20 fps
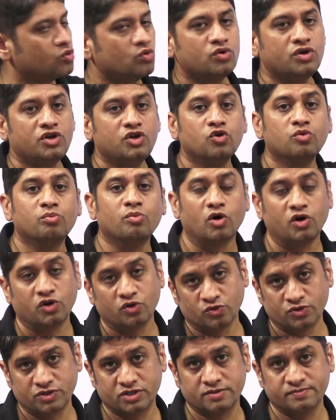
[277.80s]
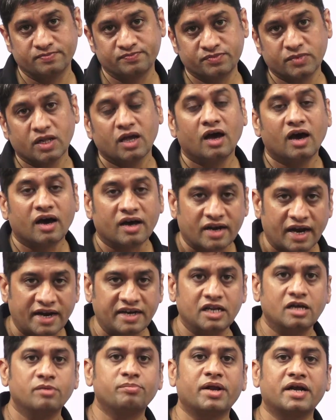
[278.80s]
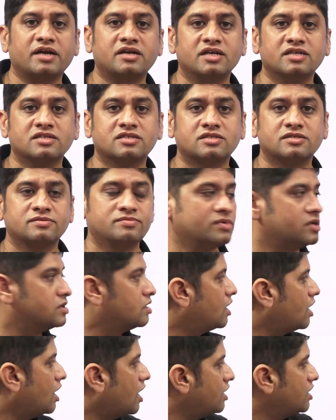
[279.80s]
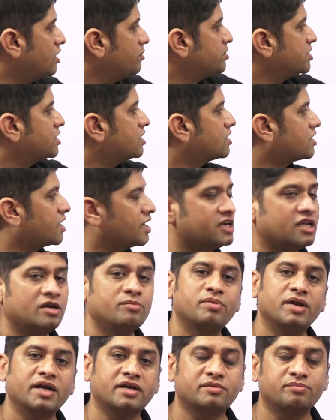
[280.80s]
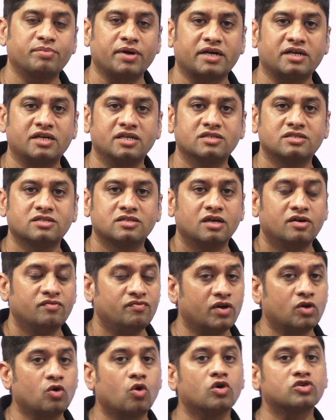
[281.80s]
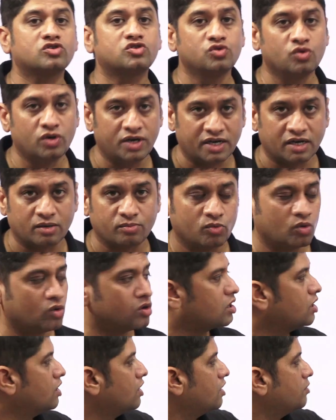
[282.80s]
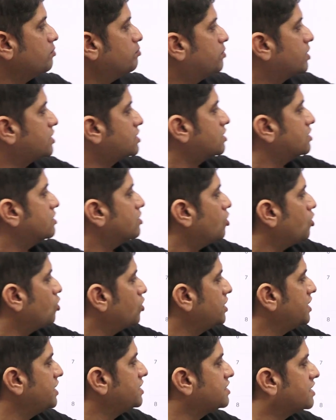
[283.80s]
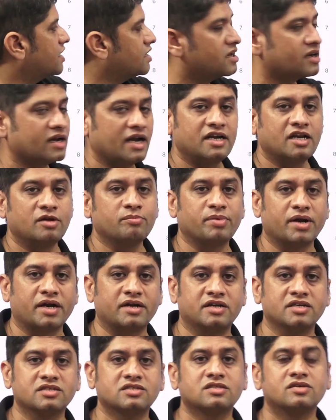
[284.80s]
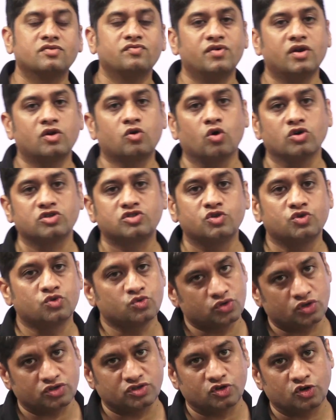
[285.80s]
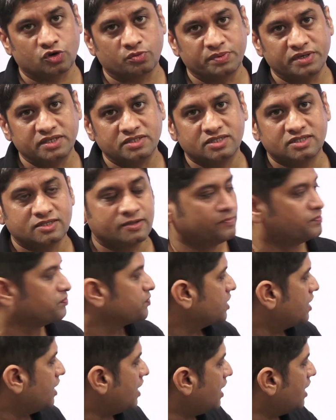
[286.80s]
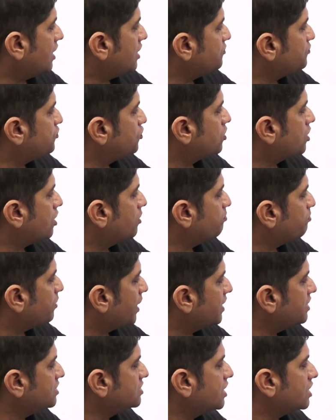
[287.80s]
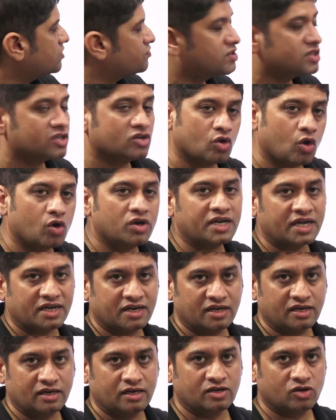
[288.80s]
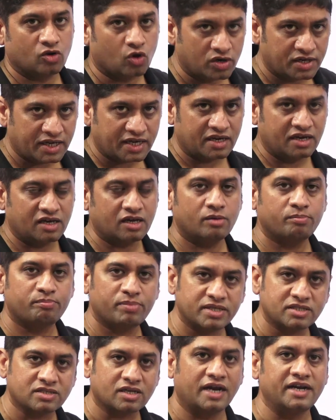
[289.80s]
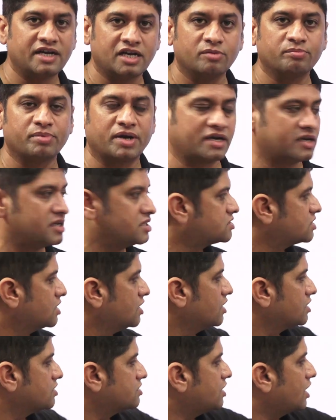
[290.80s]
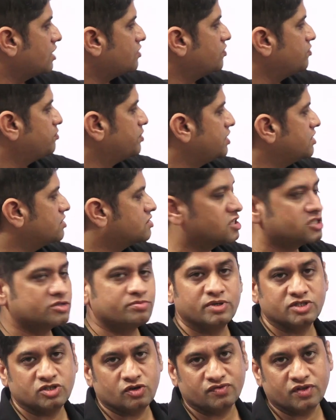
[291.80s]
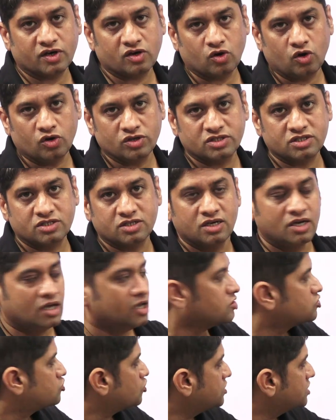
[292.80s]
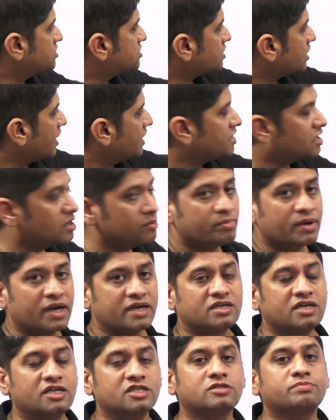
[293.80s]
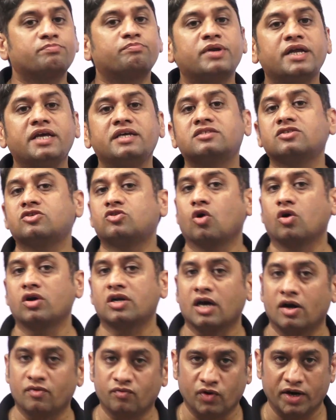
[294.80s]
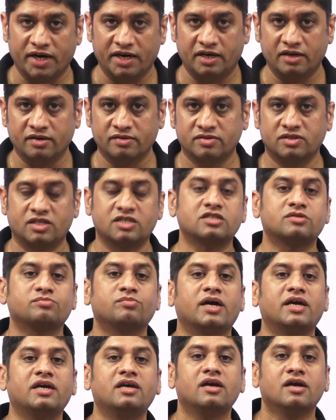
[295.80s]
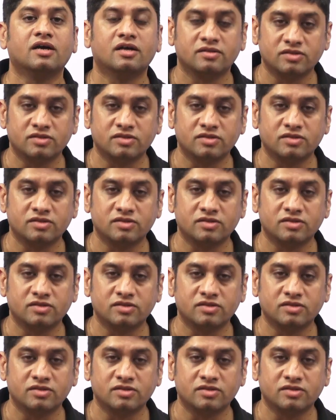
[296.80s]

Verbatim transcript: to new modules. Writing practice. Unlimited writing practice will cost you little more, but only 10 writing practice will cost you 2,000 rupees. And if you combine that with the non-technical plus writing practice, that will be this much of the cost. So this writing practice, please don't avoid. This is my